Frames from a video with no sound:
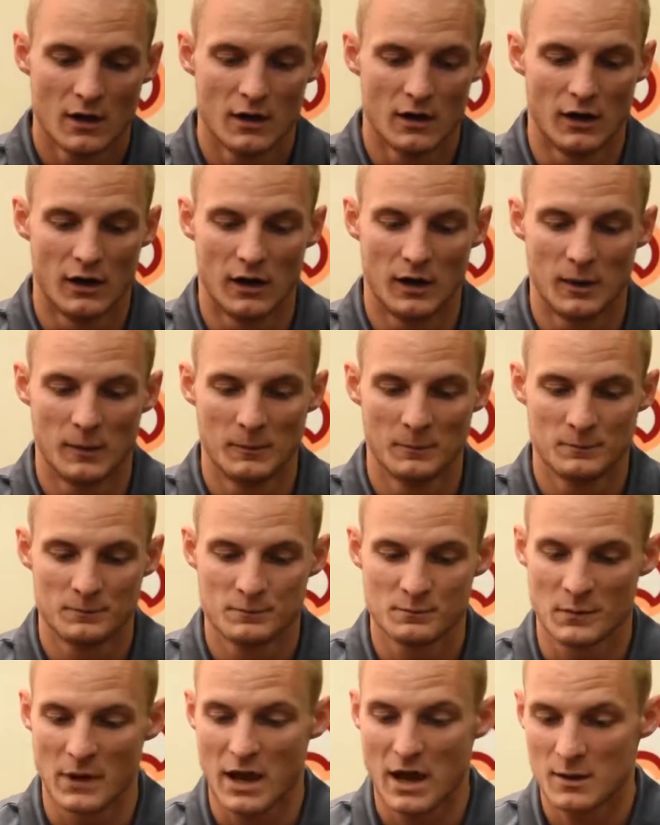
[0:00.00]

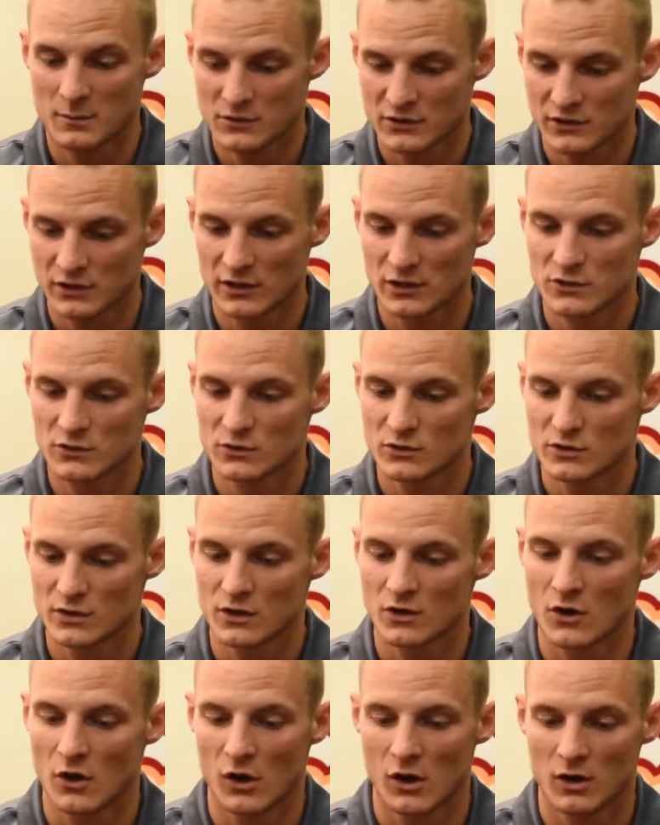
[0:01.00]
My hamstring issues are
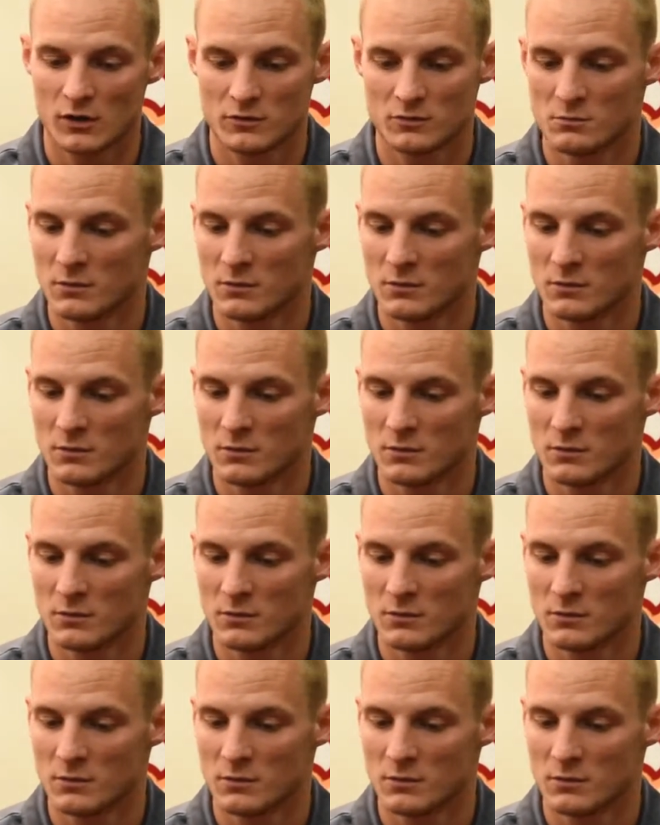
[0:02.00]
gone.